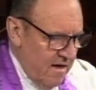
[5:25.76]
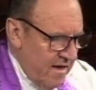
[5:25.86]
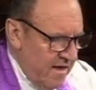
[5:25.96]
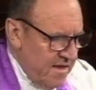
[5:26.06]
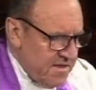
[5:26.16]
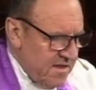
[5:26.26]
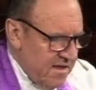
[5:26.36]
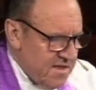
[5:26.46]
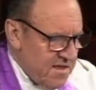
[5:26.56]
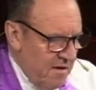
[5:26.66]
Here's an
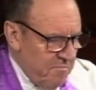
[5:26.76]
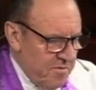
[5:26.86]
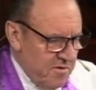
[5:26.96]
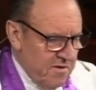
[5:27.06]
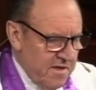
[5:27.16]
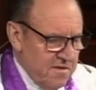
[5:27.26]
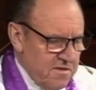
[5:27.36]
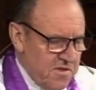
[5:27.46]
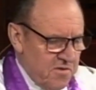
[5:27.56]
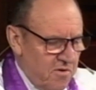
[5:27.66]
example in
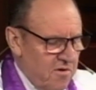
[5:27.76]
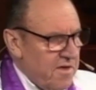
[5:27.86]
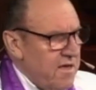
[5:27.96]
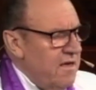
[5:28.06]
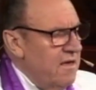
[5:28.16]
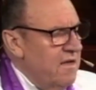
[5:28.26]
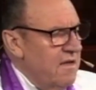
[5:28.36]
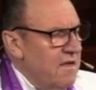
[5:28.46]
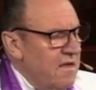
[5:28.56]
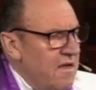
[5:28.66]
the story
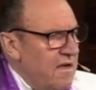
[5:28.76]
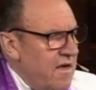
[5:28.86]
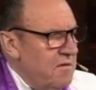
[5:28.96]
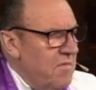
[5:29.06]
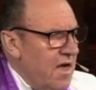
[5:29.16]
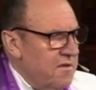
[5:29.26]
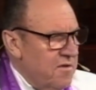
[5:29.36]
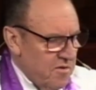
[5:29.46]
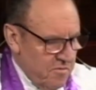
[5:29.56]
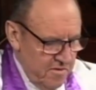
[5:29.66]
in
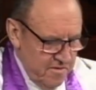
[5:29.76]
Matthew.